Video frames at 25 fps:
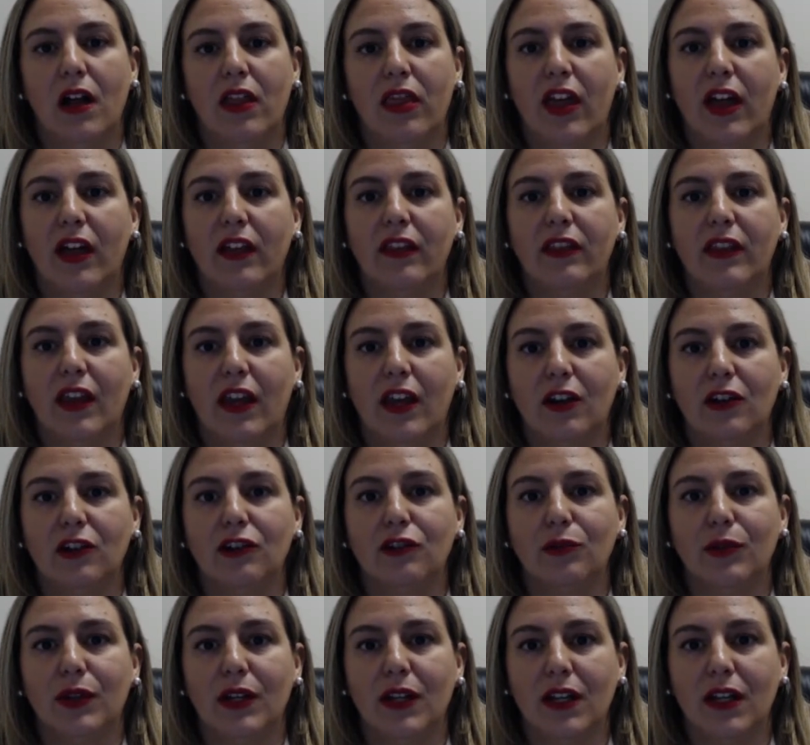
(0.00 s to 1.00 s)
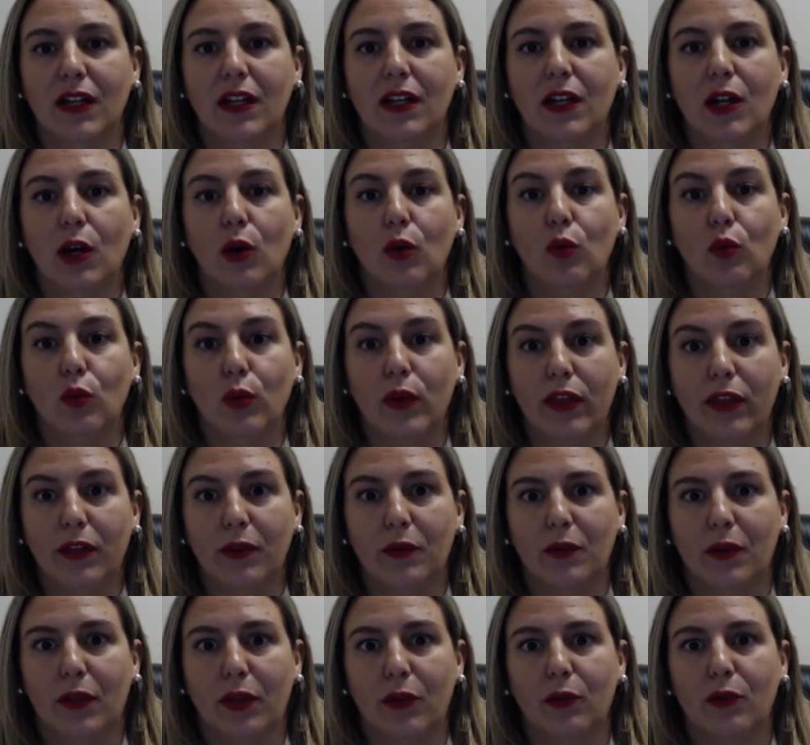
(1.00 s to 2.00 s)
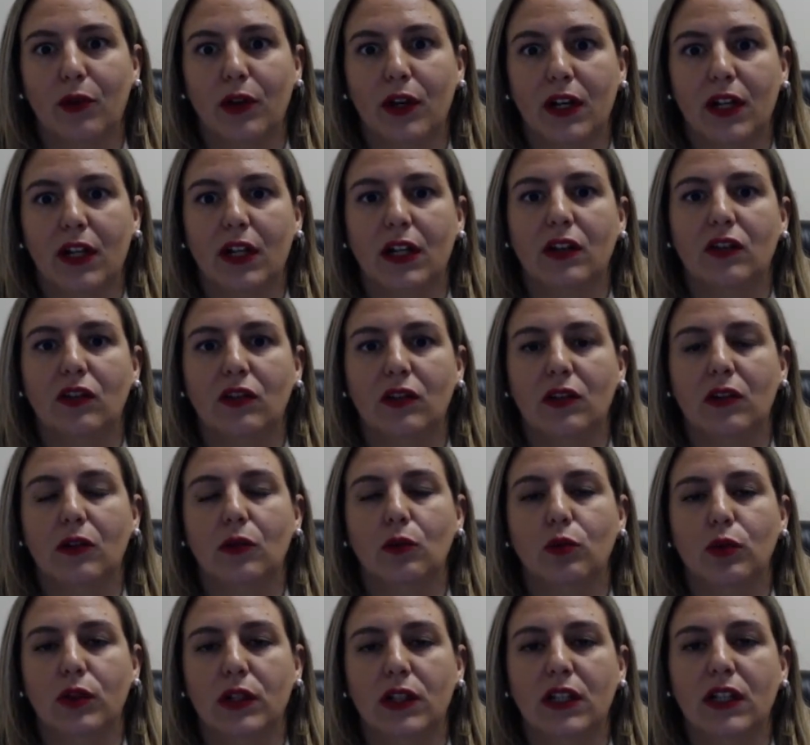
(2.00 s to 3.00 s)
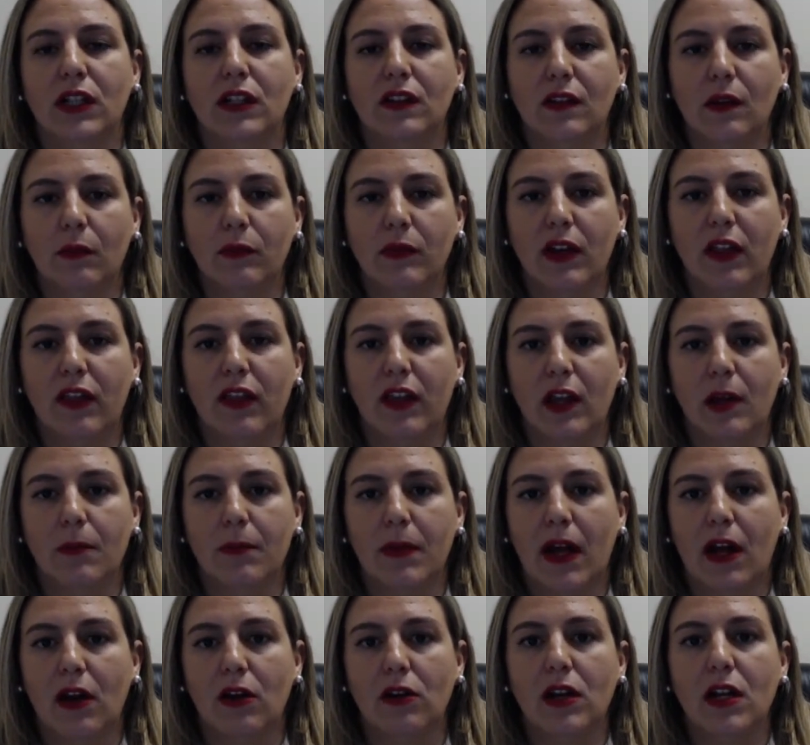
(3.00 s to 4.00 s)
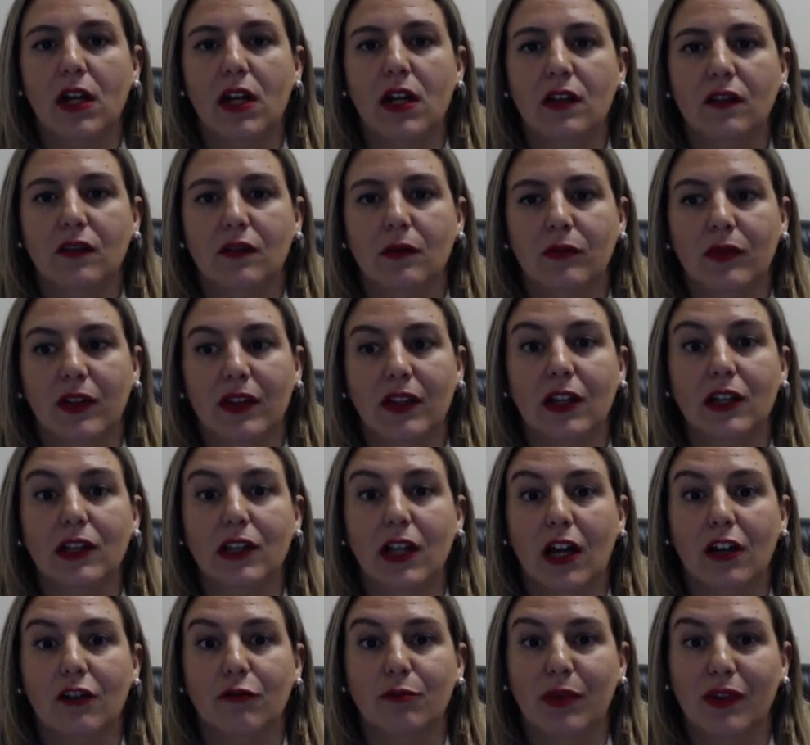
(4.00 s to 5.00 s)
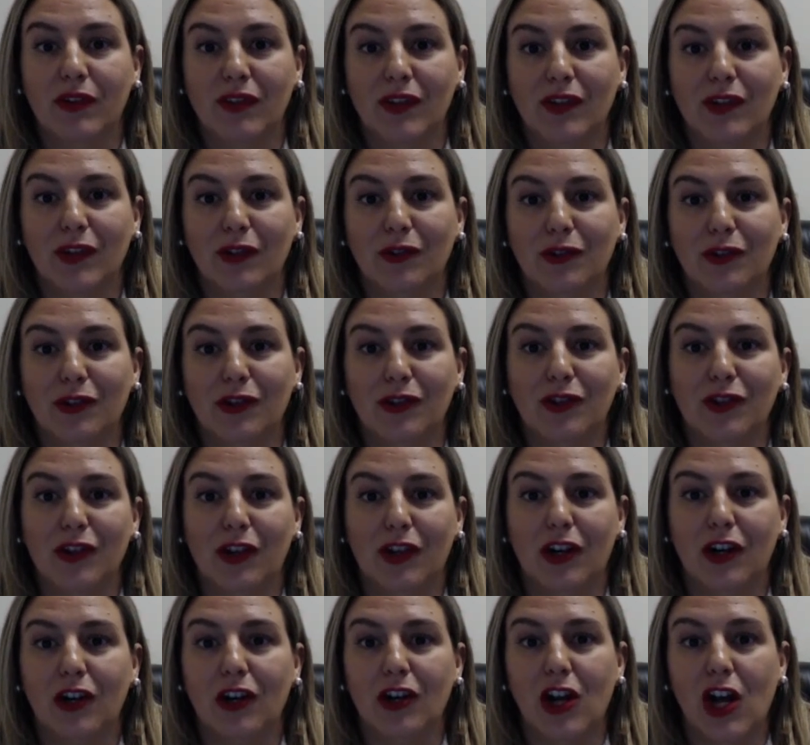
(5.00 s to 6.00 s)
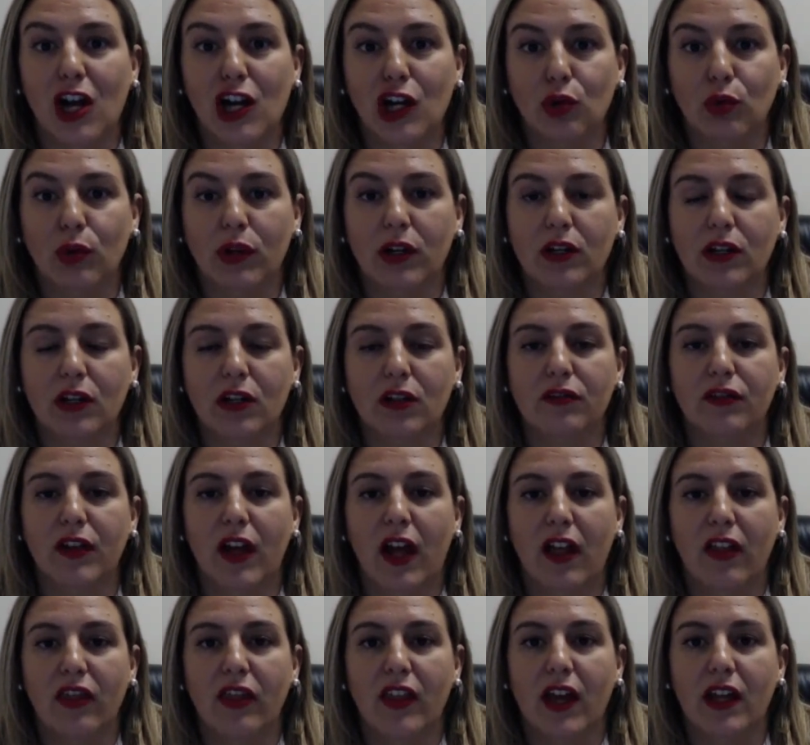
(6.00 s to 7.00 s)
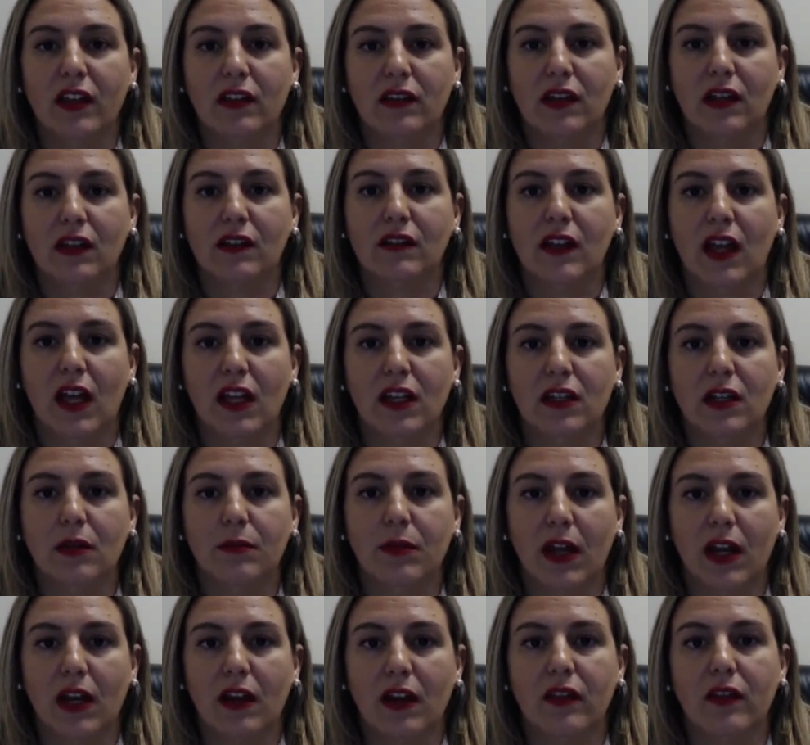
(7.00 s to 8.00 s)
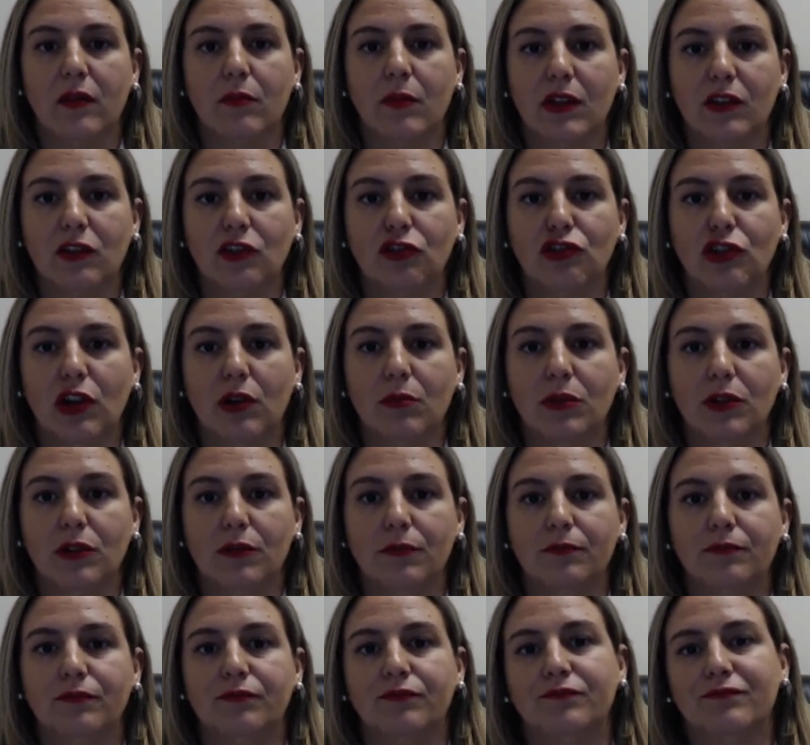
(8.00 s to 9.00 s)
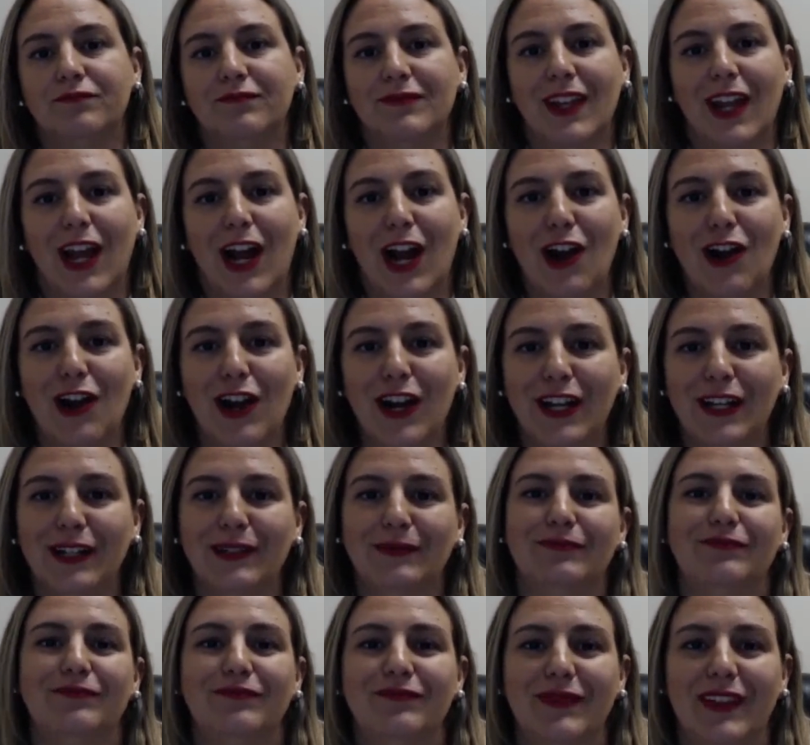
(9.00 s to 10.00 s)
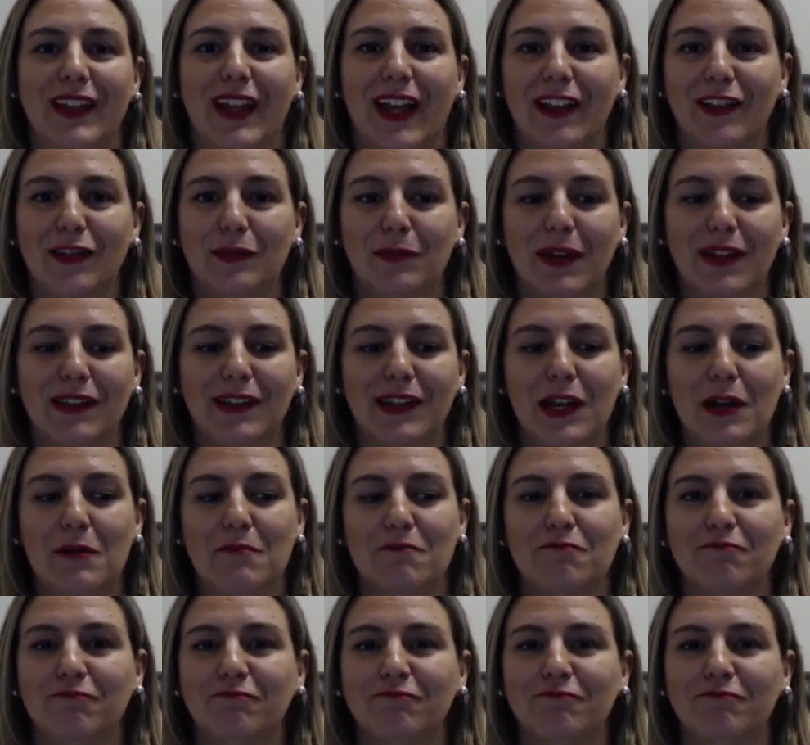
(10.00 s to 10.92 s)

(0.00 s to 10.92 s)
that they are doing it with your authority. So really something to think about, something a lot of business owners are unaware of, and that does end up getting them into trouble. All right, that's my tip.